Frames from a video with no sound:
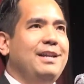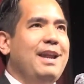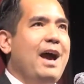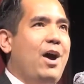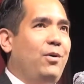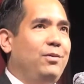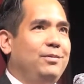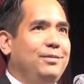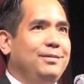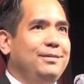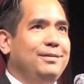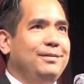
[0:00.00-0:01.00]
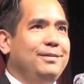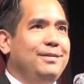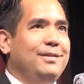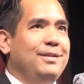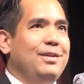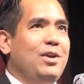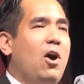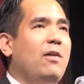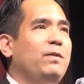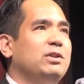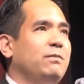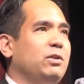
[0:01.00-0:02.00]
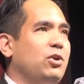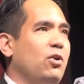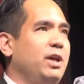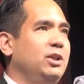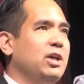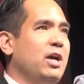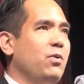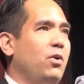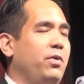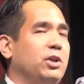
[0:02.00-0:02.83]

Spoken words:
Now, the Office of Attorney General.